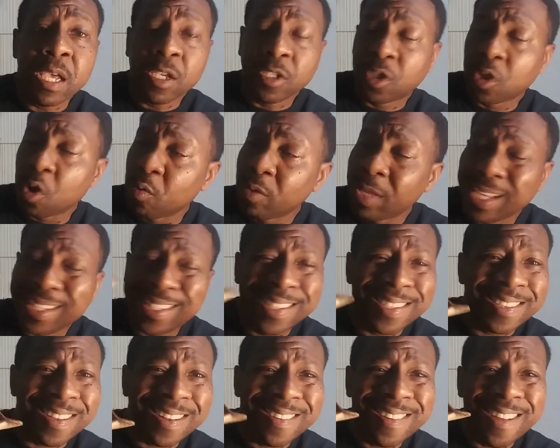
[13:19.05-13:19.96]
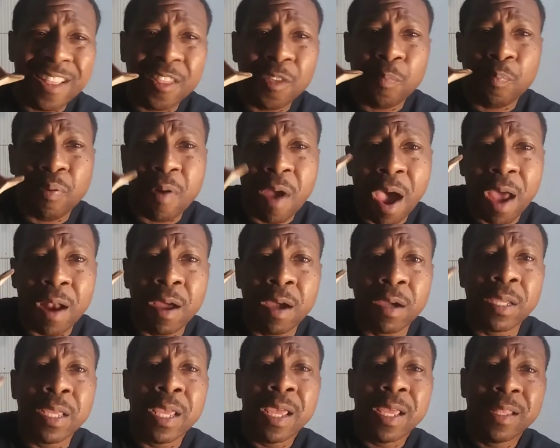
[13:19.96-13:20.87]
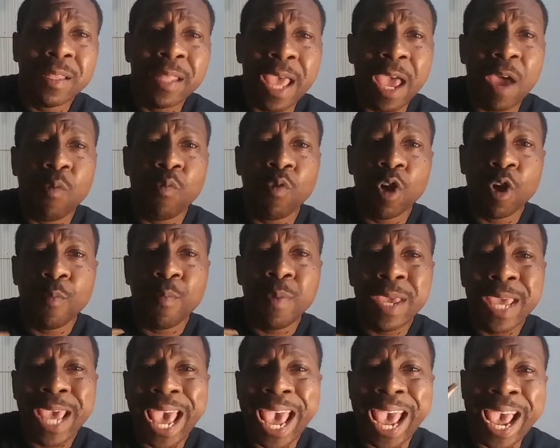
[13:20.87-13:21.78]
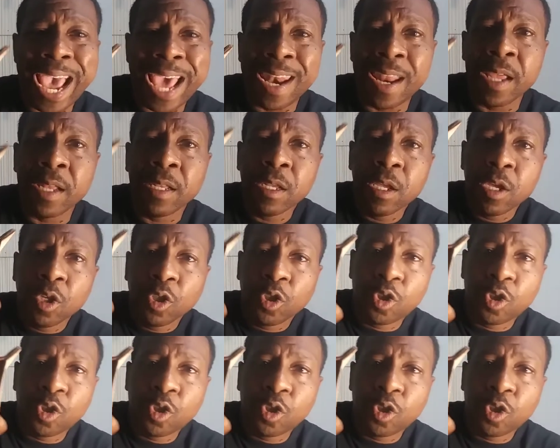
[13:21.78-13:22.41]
So this is another product that will be added